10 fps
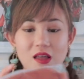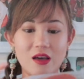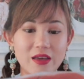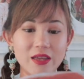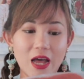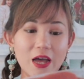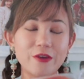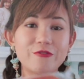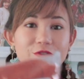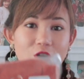like
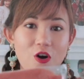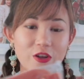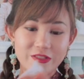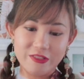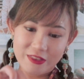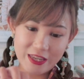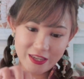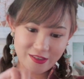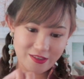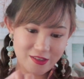I've got
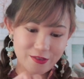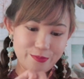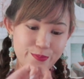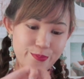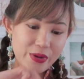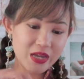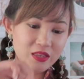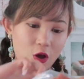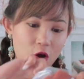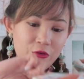this
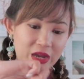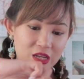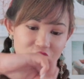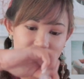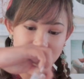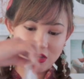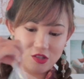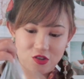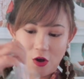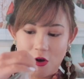burnt orange
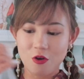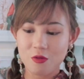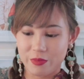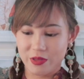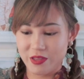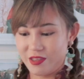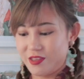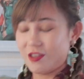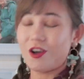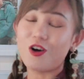top.
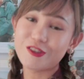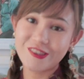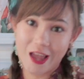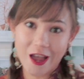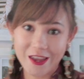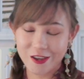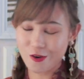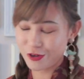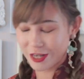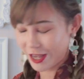Honestly, I
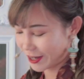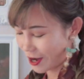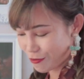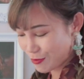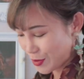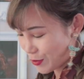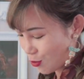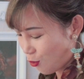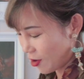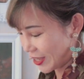can't remember
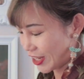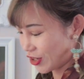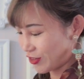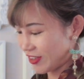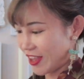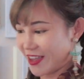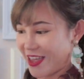what it looks like